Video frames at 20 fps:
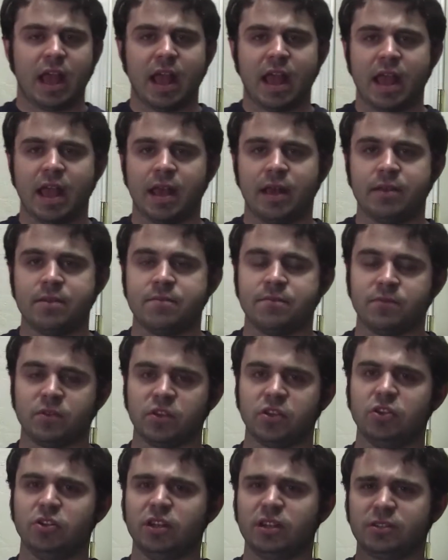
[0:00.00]
and
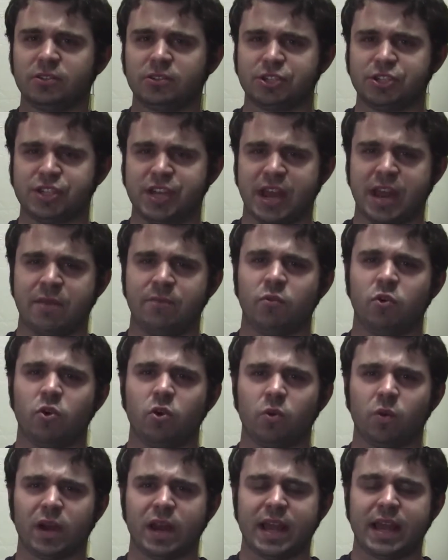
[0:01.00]
you'll understand
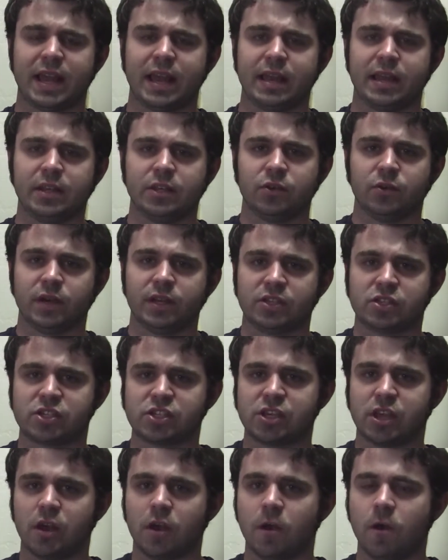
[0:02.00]
more when I get into it.
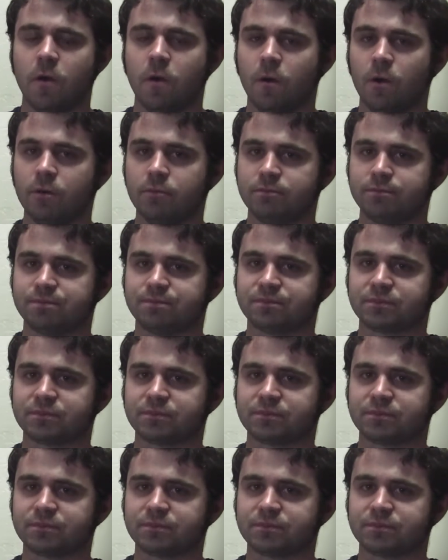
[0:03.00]
So,